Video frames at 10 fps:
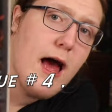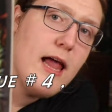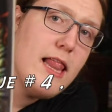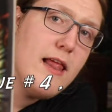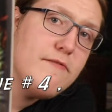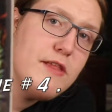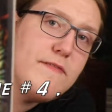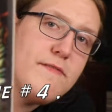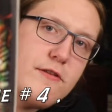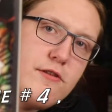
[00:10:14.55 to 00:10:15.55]
I love the
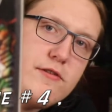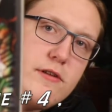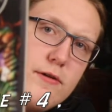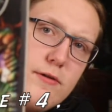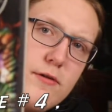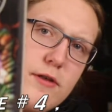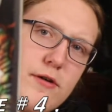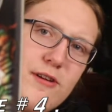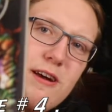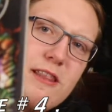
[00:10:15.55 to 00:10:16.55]
Avengers logo
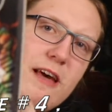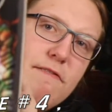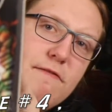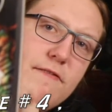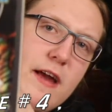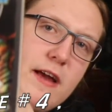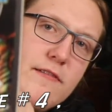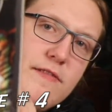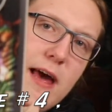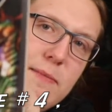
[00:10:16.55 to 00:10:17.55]
though. You got that fade
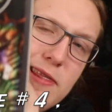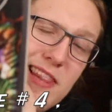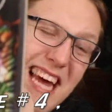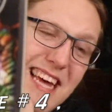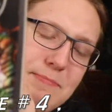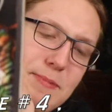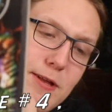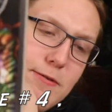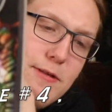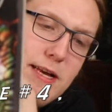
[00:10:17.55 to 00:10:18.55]
of that light blue,